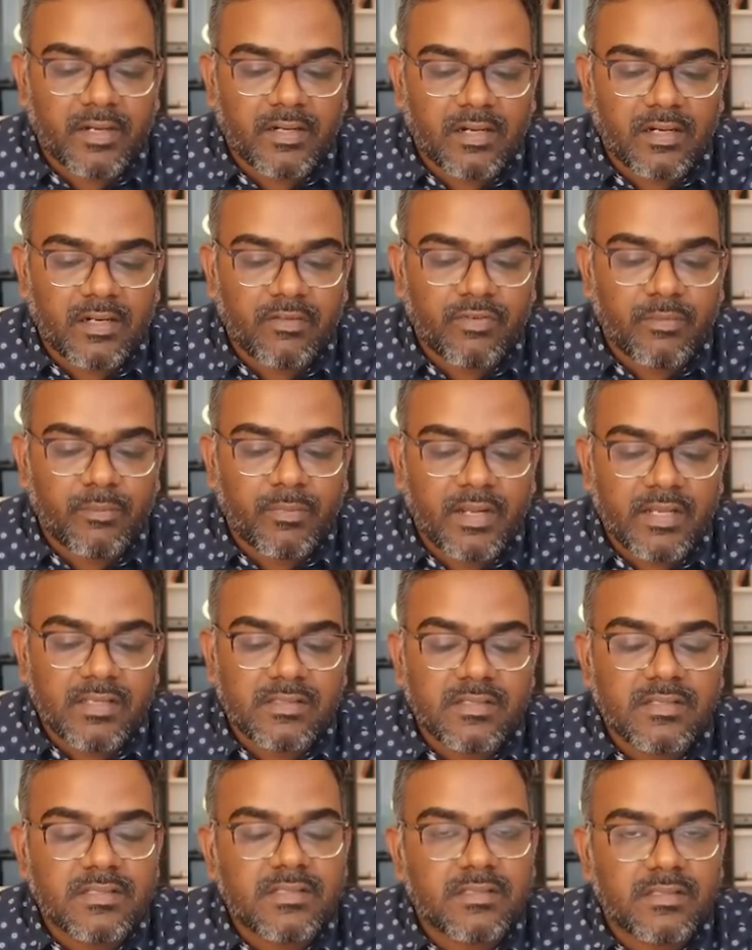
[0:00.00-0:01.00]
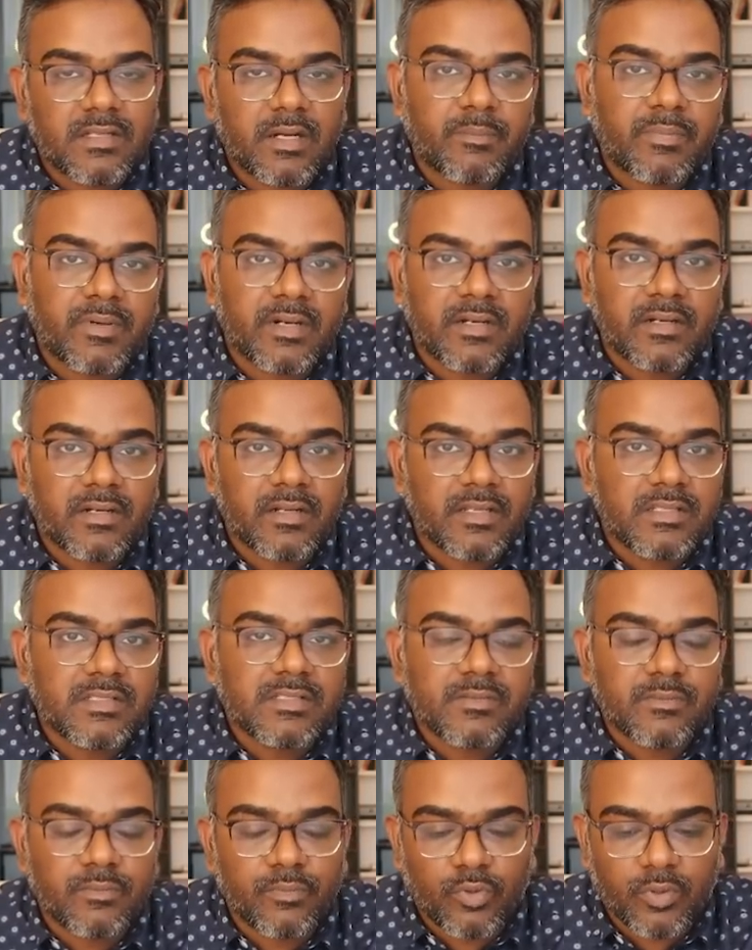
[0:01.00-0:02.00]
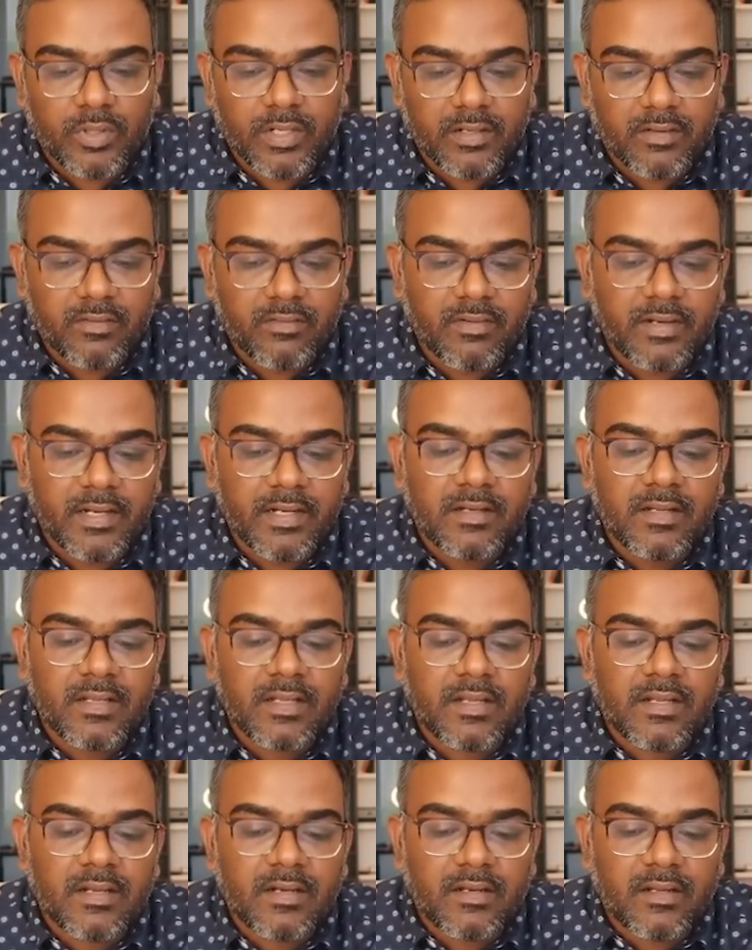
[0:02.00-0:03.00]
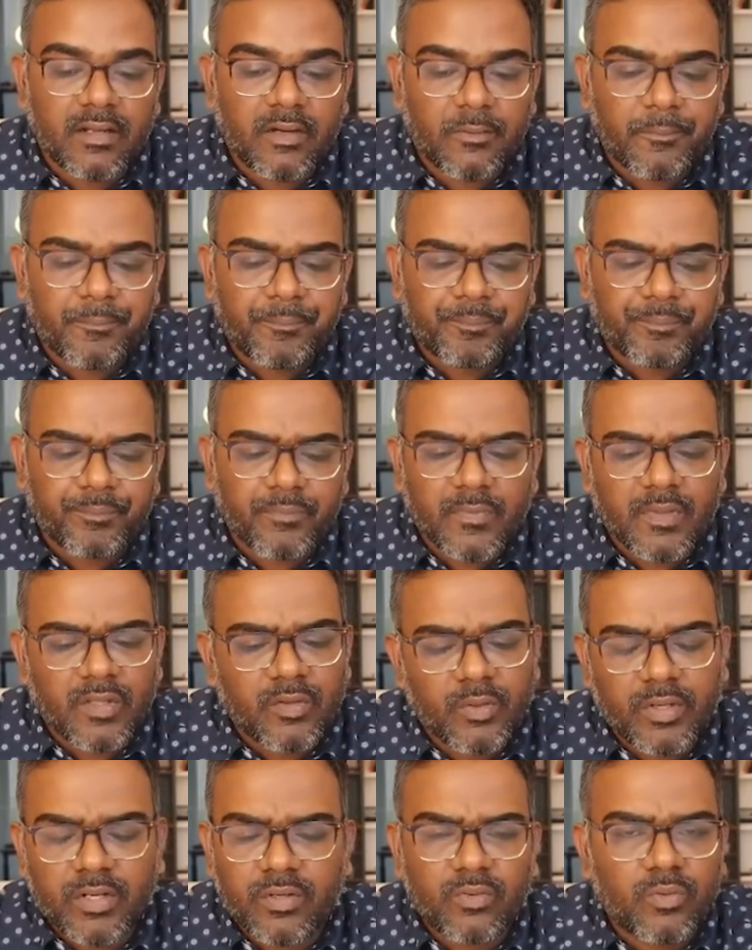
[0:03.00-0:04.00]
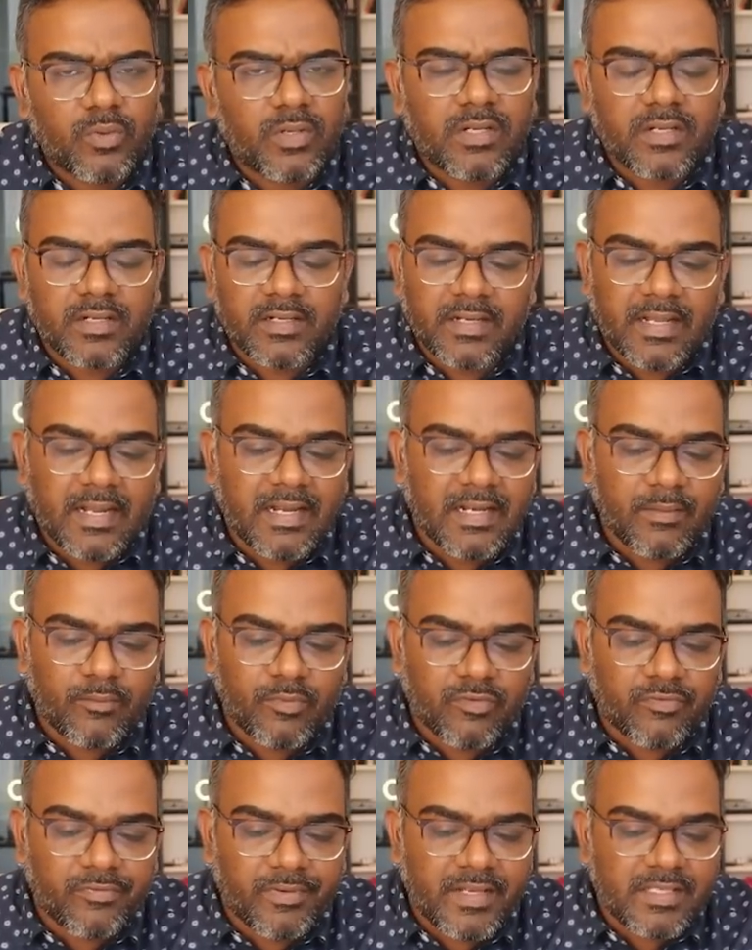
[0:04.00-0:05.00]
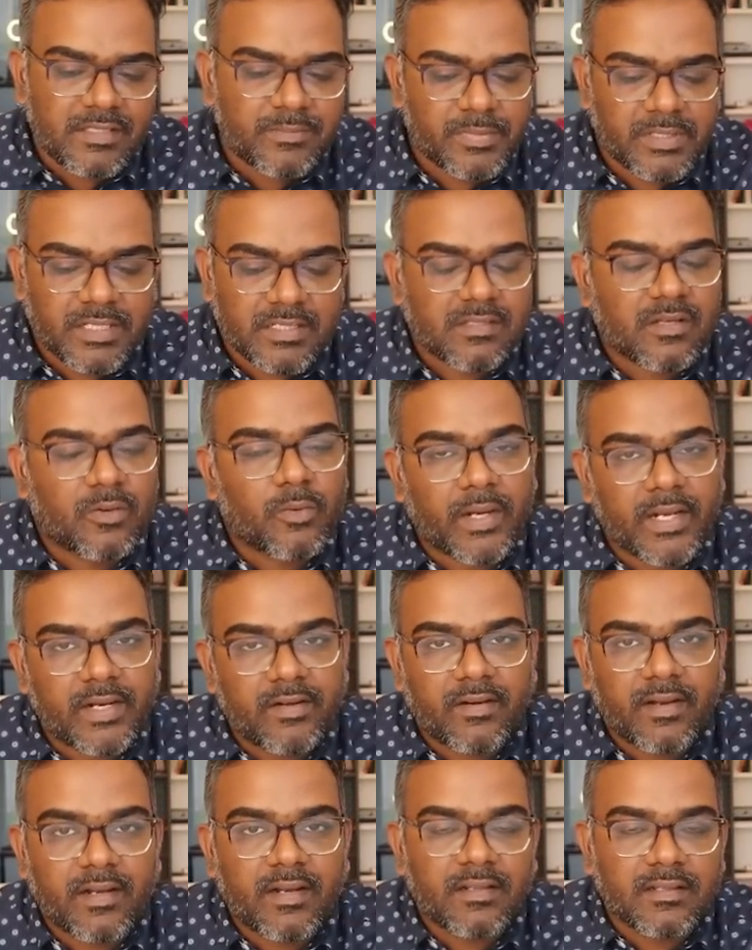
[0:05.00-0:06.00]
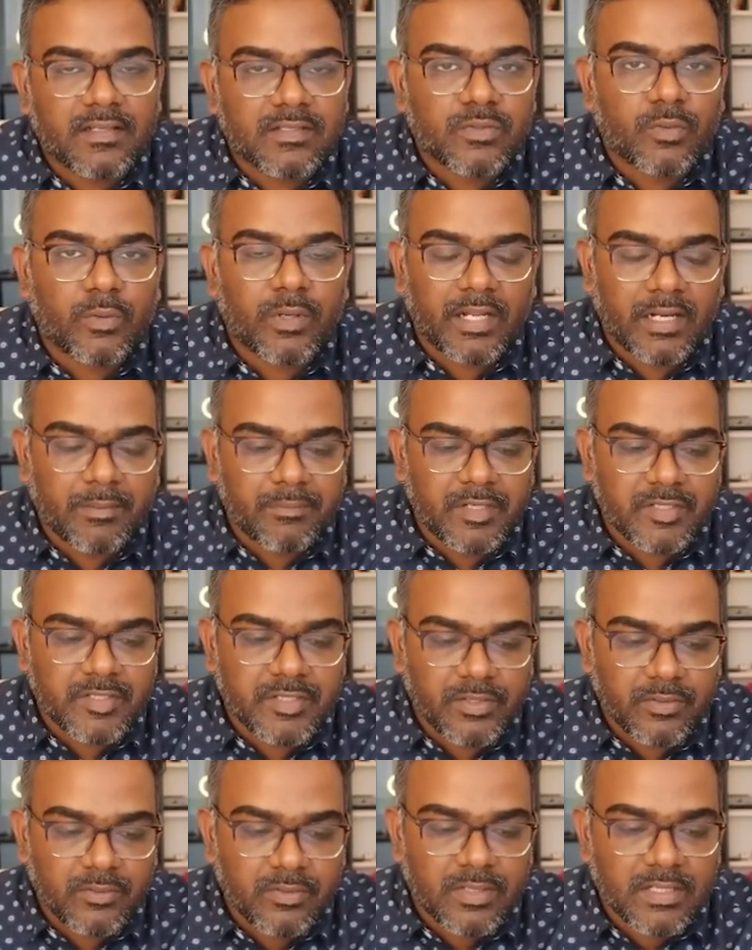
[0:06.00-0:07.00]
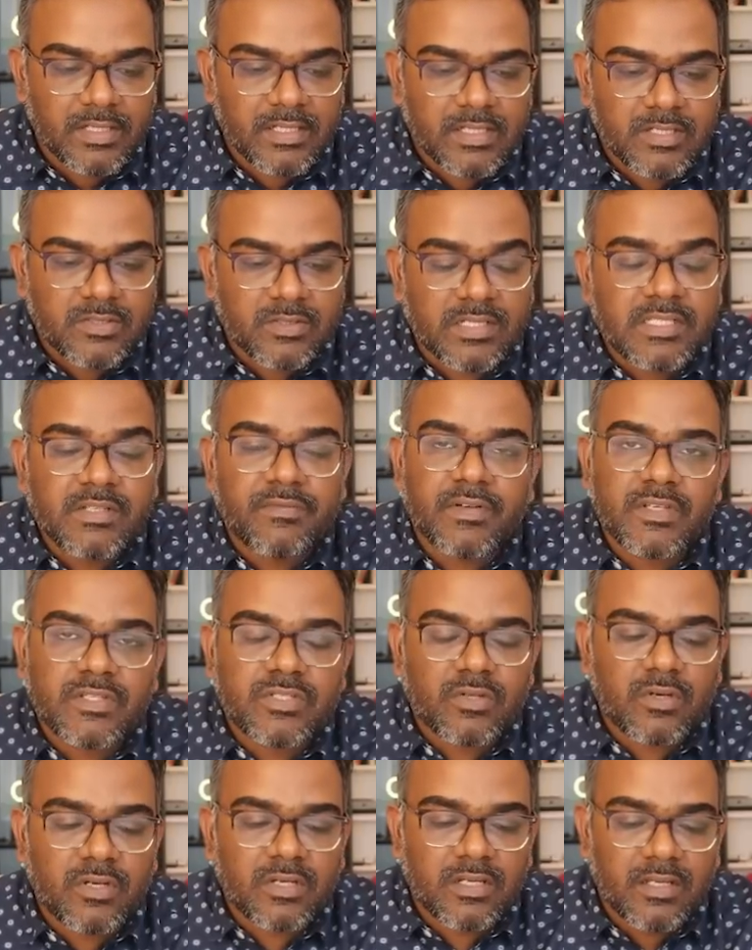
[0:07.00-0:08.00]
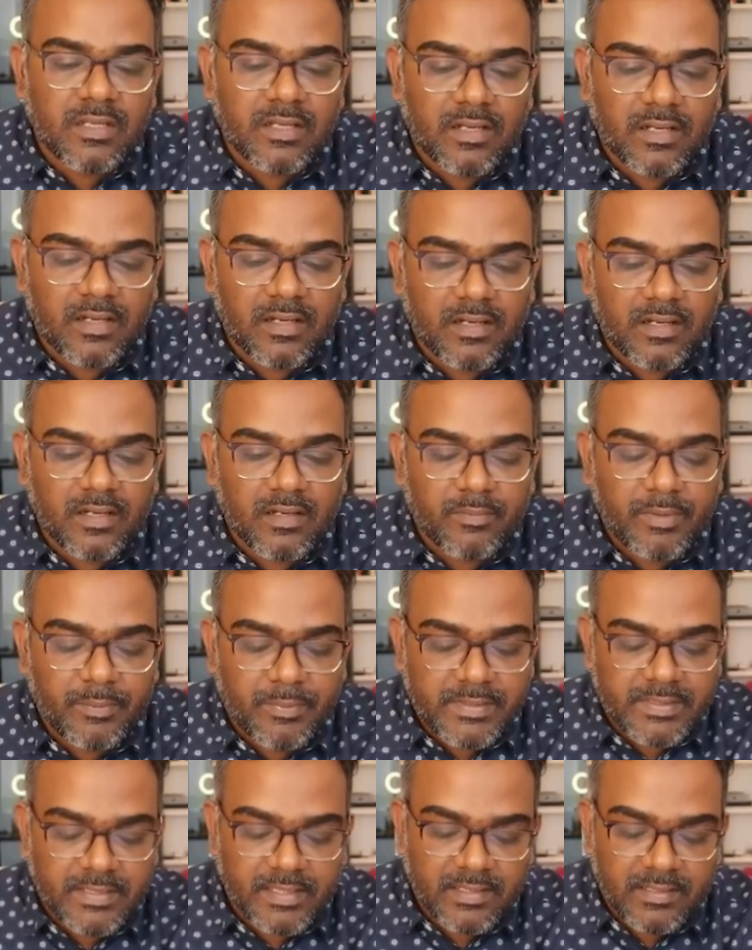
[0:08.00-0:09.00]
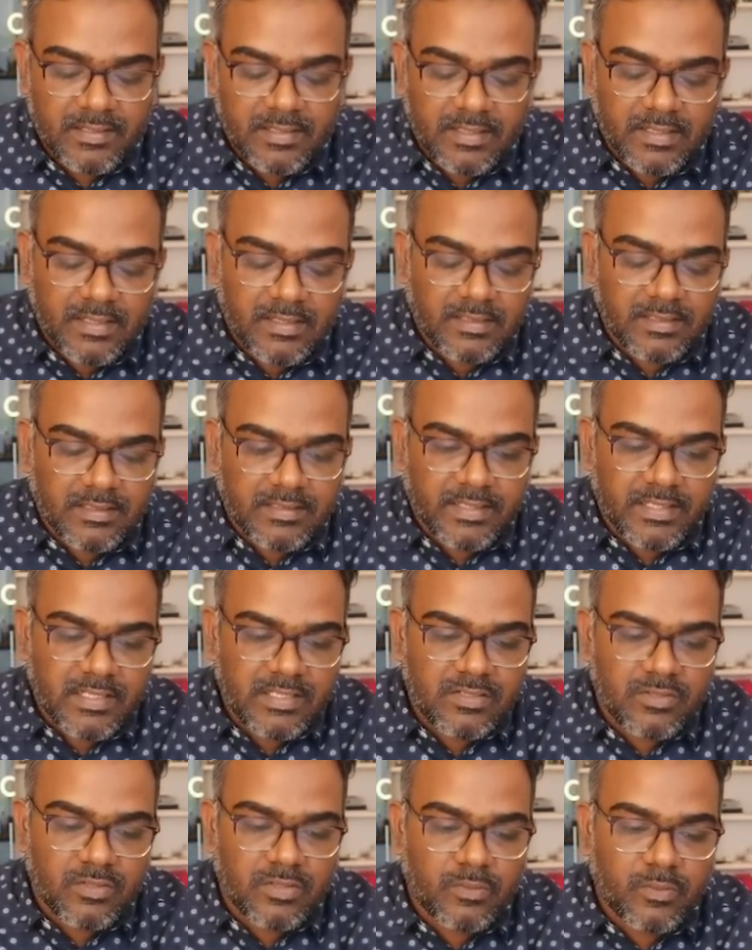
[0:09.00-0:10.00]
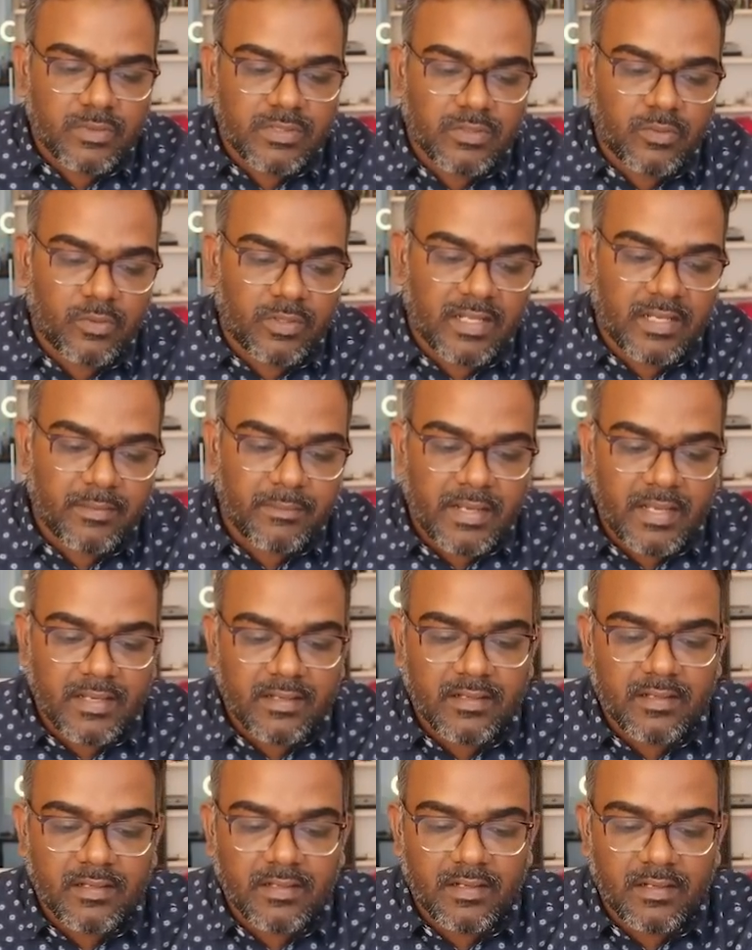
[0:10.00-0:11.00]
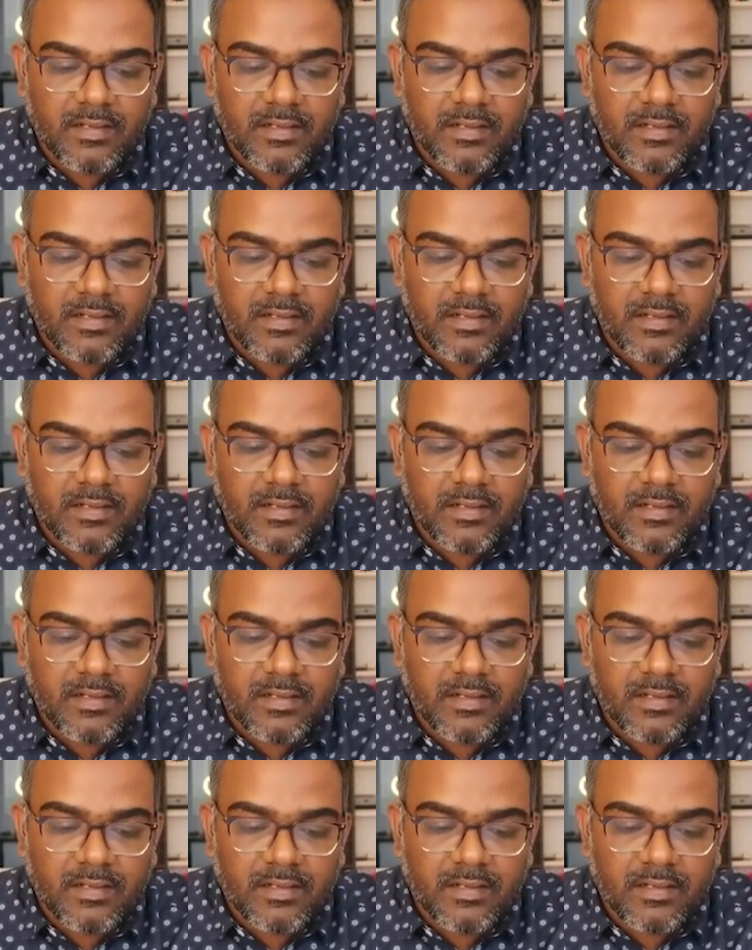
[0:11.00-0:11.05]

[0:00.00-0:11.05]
and if it breaks this, the uptrend is broken, right? Now, you could do it in n number of ways, but that's how I trade and that's what I'm teaching you. So that's the first stock, BPCL. The second stock was Kotak Bank,